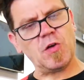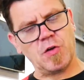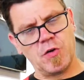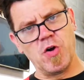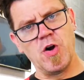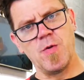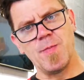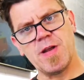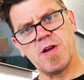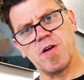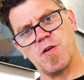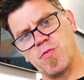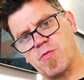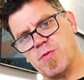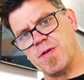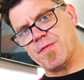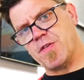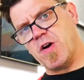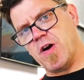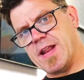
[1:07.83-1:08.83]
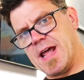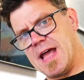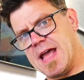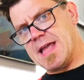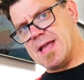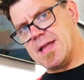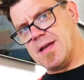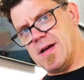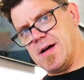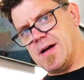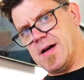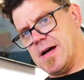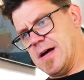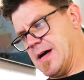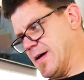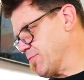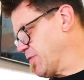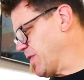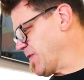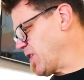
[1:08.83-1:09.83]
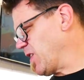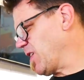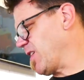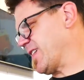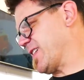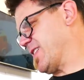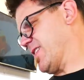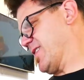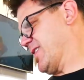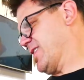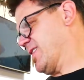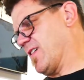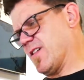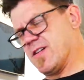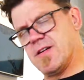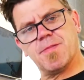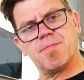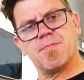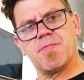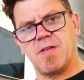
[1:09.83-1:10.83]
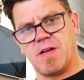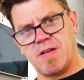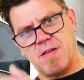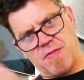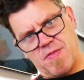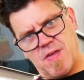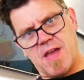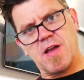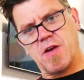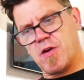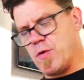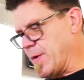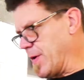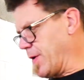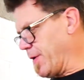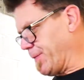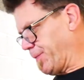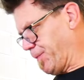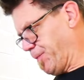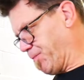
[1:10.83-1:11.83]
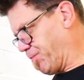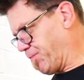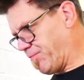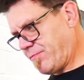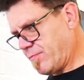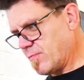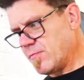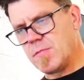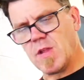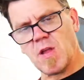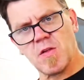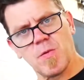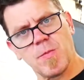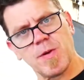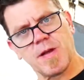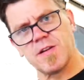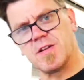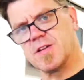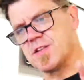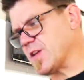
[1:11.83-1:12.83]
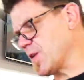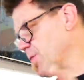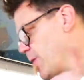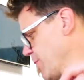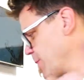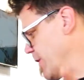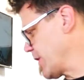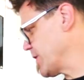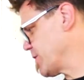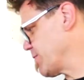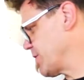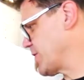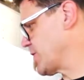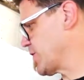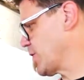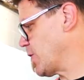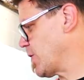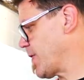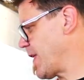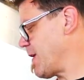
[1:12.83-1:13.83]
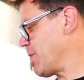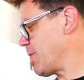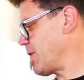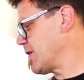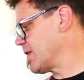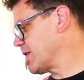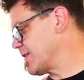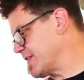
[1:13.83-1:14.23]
coming up. We've got like a thing coming up that we're going to do when we're going to restore that one.